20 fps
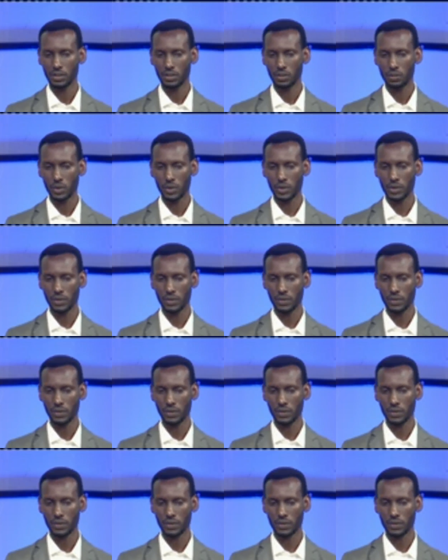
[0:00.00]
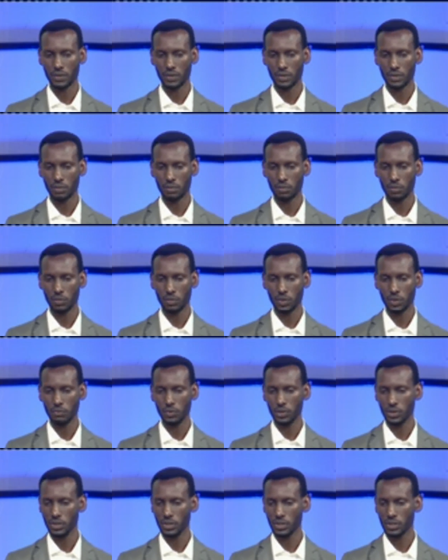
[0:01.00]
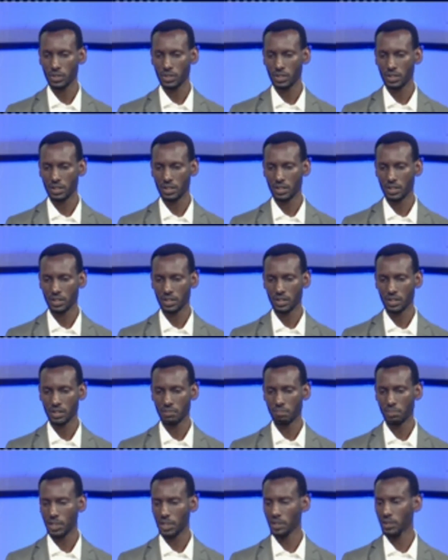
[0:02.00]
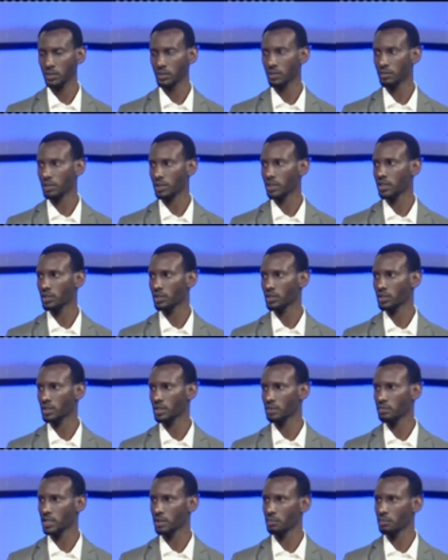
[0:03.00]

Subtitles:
We're very interested in expanding the relationships.